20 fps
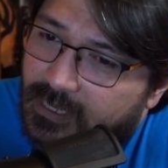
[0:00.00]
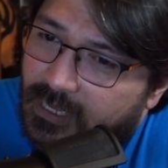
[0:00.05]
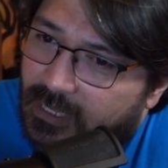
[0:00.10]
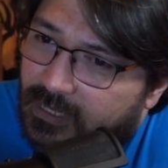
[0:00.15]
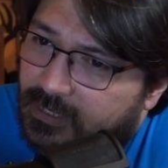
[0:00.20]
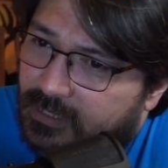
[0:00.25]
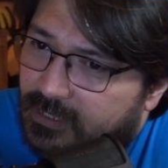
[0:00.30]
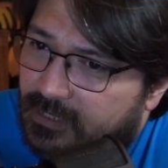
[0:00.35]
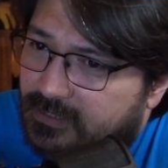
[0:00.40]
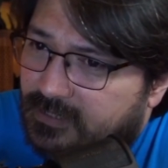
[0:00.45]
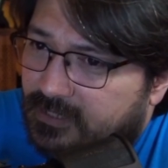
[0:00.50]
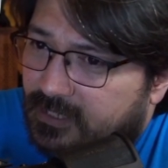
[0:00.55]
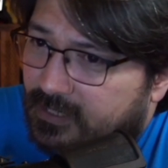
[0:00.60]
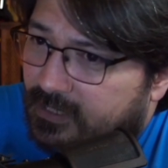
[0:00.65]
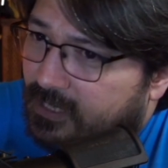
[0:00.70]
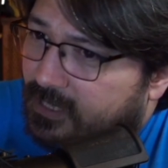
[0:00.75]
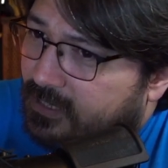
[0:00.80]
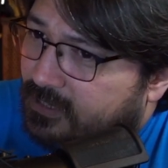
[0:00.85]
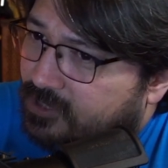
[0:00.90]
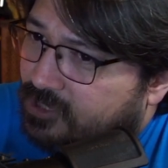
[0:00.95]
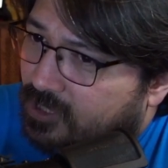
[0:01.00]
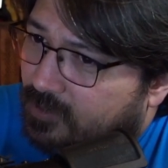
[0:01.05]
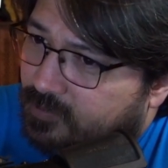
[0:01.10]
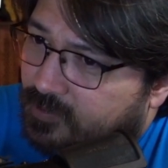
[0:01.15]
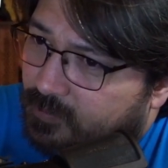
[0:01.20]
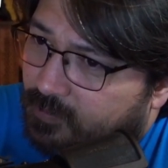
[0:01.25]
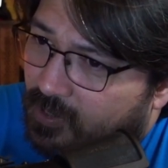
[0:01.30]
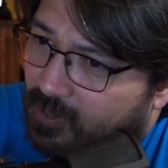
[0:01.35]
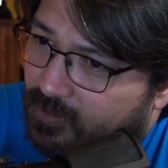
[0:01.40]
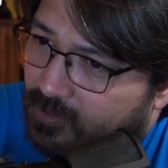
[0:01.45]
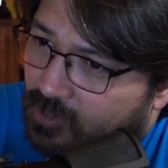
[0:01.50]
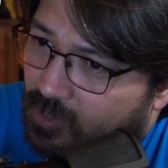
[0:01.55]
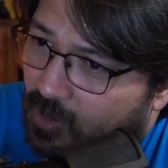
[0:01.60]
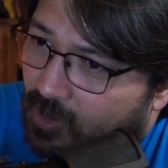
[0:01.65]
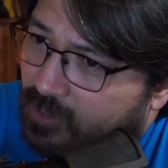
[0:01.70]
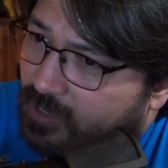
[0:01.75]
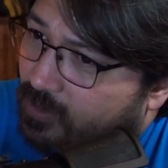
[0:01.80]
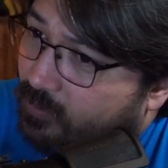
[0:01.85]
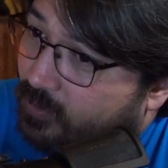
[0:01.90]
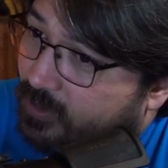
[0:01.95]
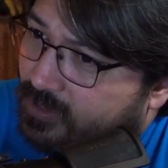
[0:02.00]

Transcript: In an instant he had jumped upon the cart and,